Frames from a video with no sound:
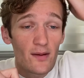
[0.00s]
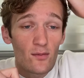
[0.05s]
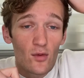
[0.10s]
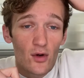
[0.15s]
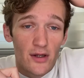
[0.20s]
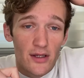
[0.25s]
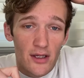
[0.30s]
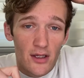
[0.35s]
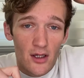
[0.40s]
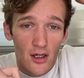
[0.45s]

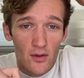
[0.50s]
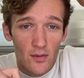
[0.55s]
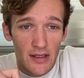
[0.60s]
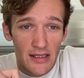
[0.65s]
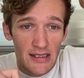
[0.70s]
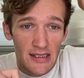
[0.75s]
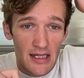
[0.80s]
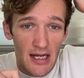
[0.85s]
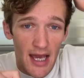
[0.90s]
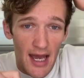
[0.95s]
working on
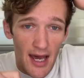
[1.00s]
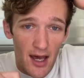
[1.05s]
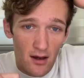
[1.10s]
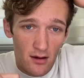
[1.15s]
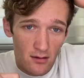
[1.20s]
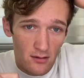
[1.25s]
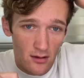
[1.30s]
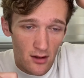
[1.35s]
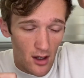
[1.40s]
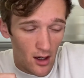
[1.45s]
right
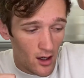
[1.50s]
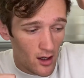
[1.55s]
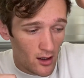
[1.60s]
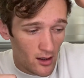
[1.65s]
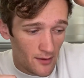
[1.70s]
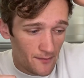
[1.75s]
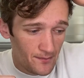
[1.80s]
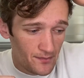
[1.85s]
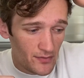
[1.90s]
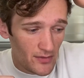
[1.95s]
now,
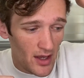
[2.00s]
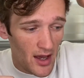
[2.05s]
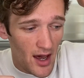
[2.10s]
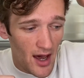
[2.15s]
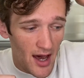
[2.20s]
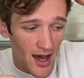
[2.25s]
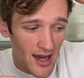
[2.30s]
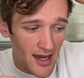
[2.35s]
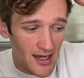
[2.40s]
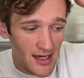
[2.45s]

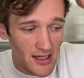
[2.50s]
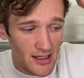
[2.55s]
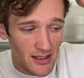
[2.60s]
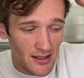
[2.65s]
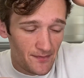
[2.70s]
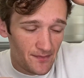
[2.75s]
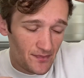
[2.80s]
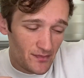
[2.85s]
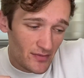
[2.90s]
I